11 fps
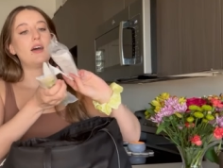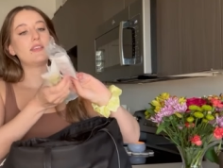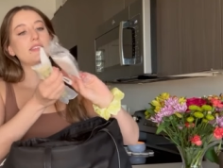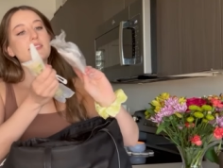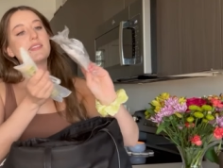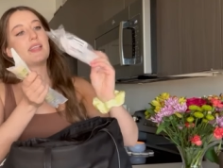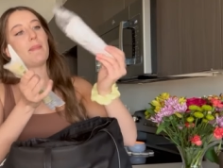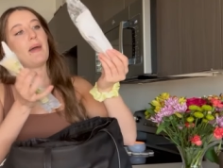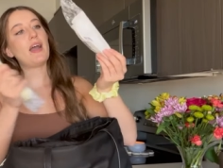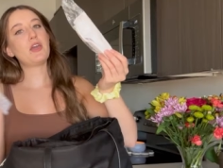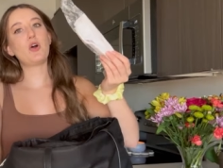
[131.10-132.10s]

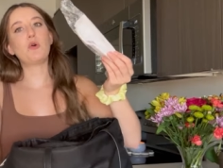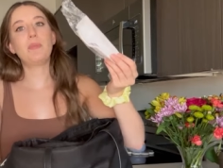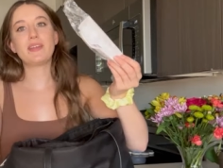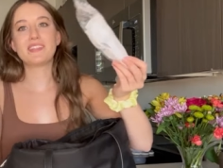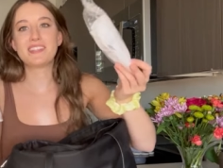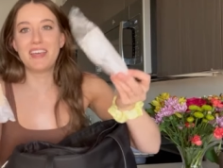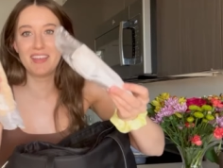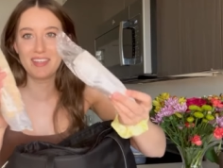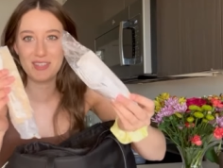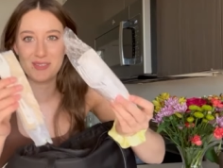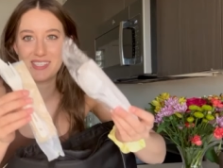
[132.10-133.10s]
semi-opened
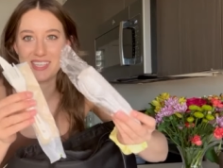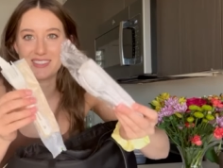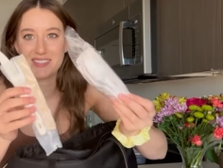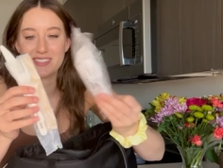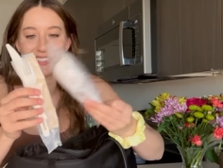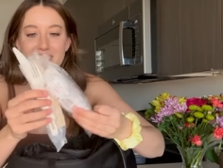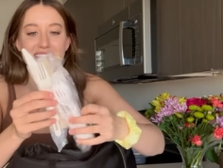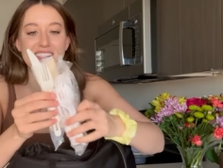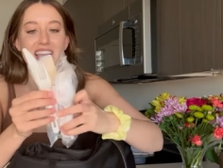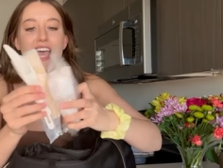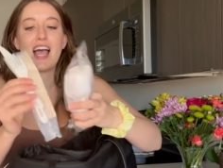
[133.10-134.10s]

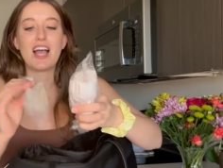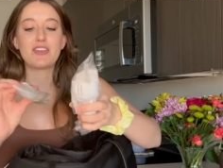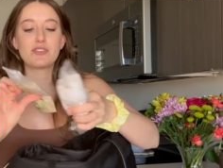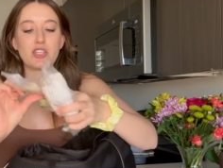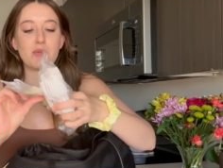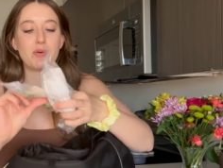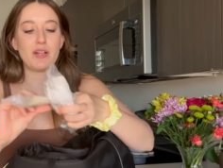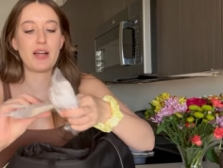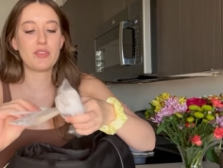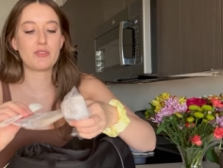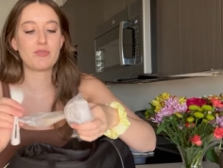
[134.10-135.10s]
utensils. I usually pull
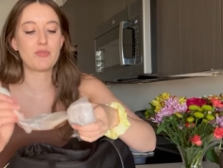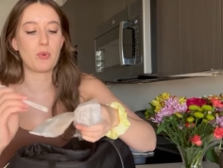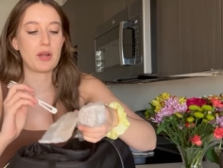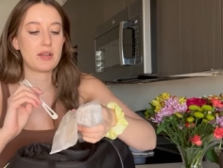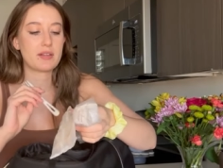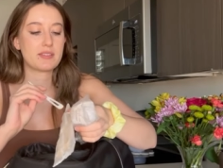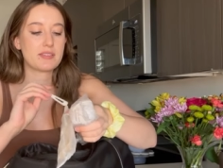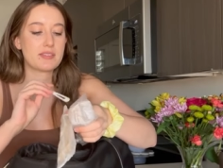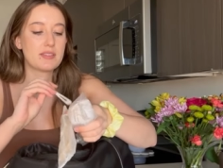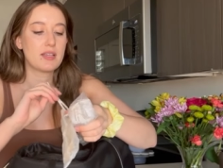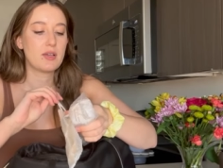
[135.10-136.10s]
out the forks
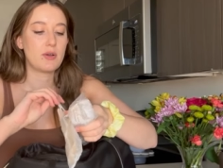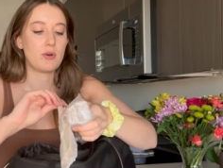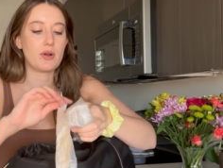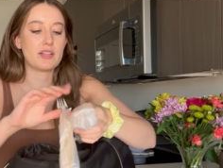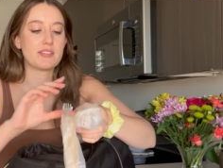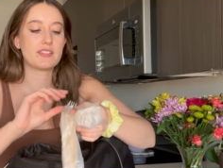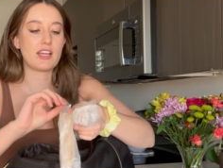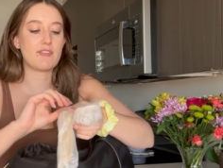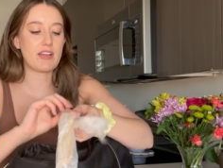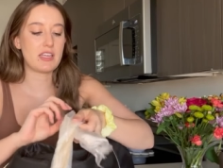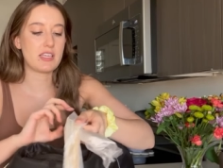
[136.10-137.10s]
or
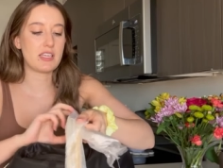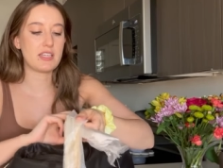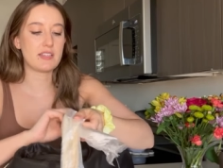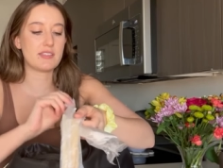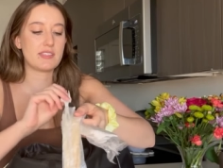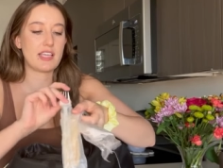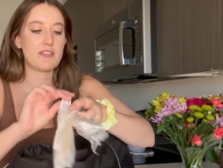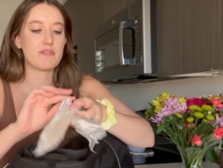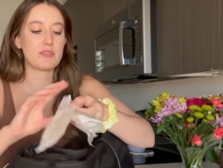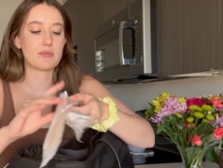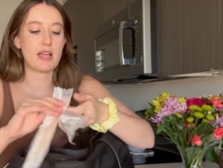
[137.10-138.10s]
stuff I need and
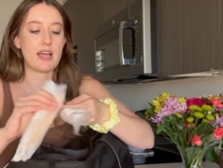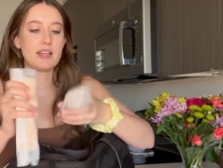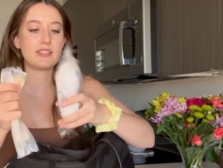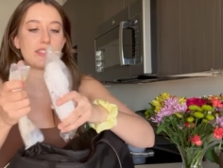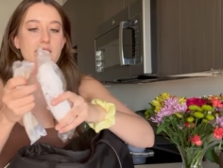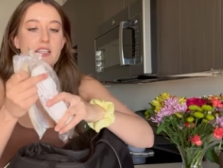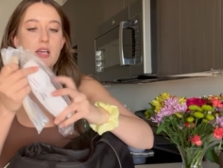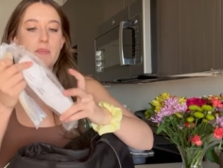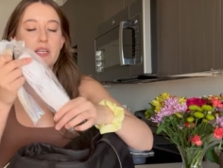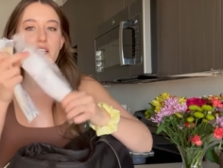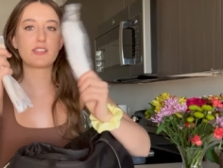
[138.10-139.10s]
save the rest,
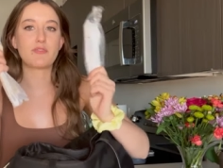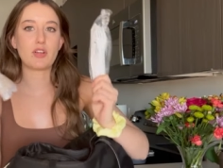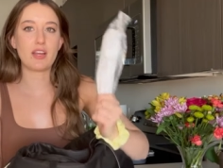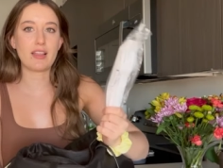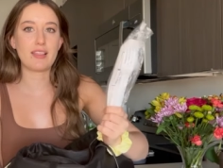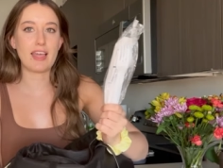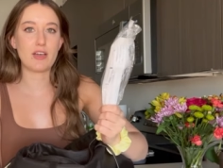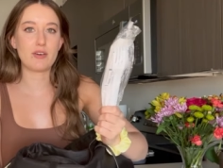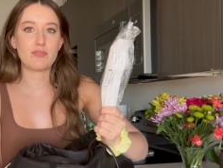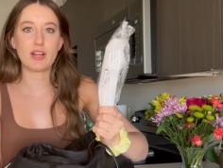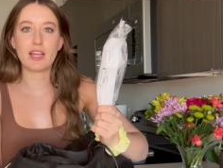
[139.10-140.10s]
because if you're on a
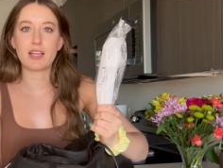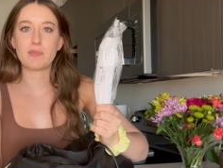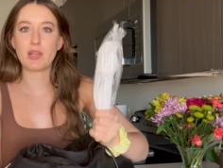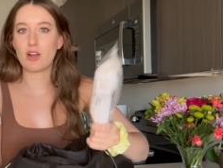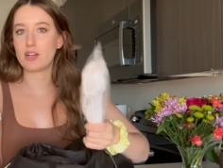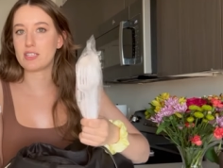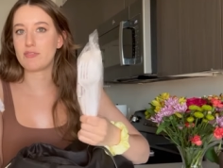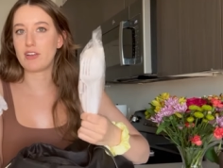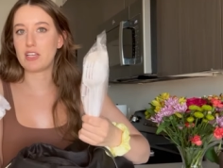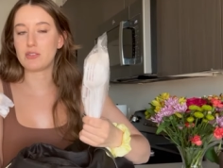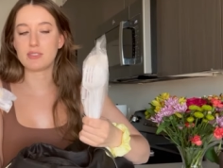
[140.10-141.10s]
layover, it can be hard to
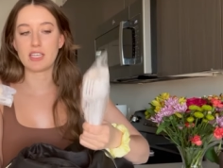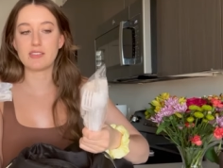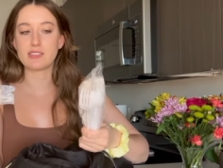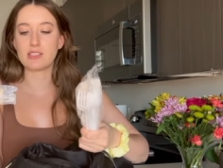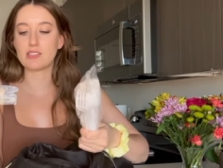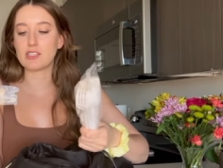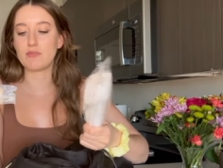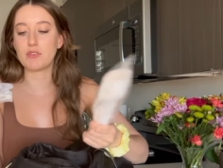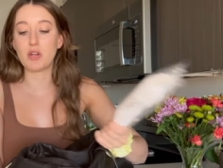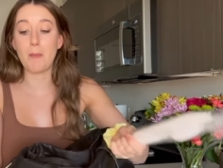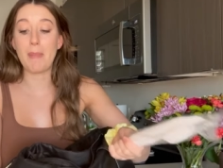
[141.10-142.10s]
find utensils if
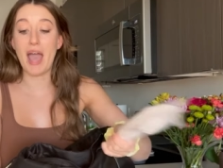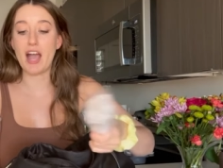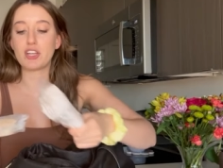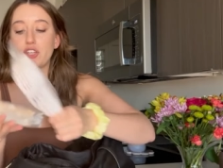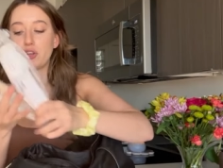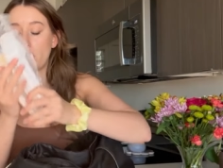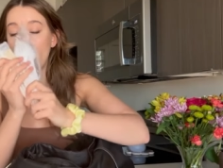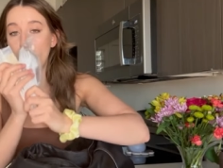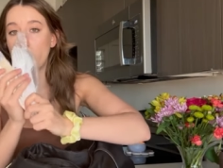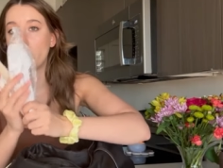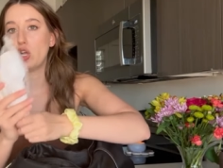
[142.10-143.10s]
you don't pack your
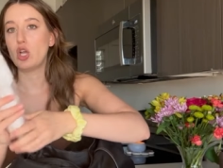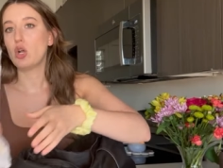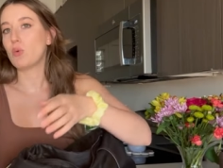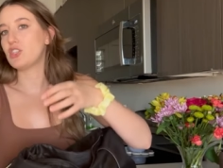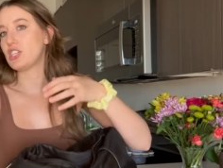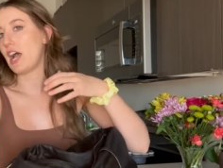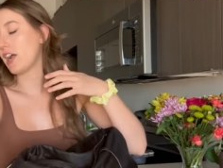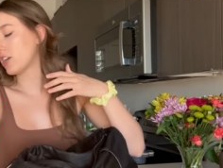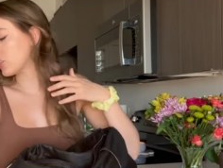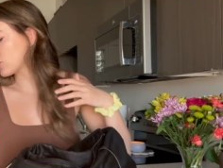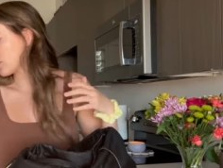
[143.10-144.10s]
own, which
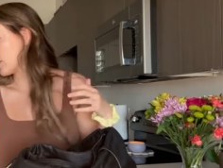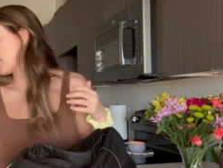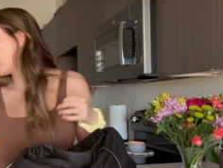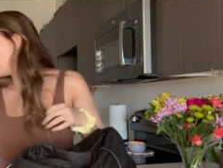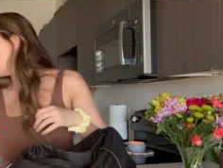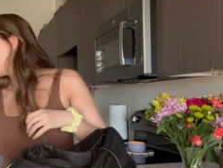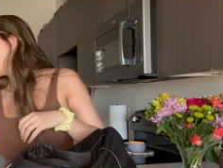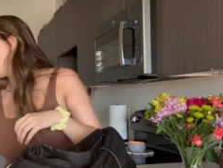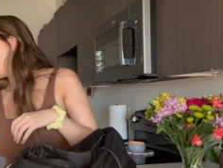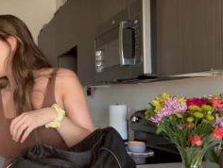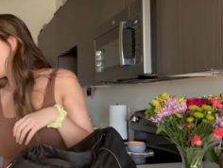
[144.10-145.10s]
actually I do
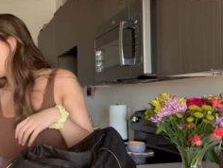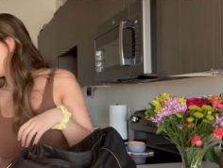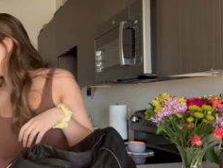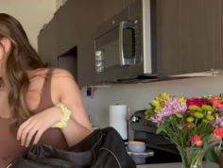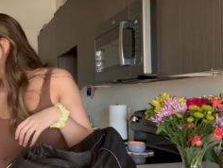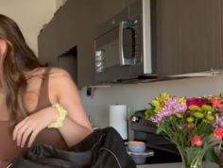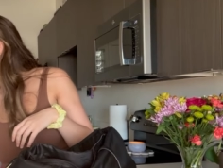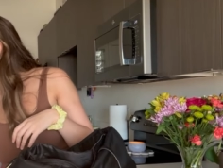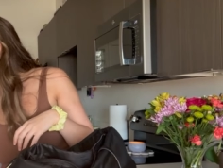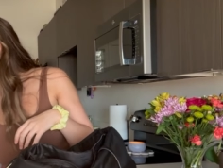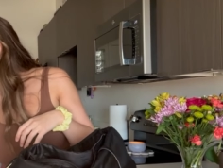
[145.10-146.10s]
have my own pack
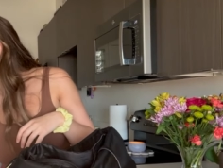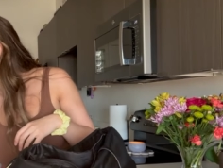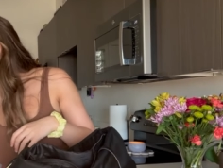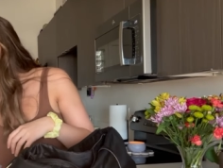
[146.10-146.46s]
here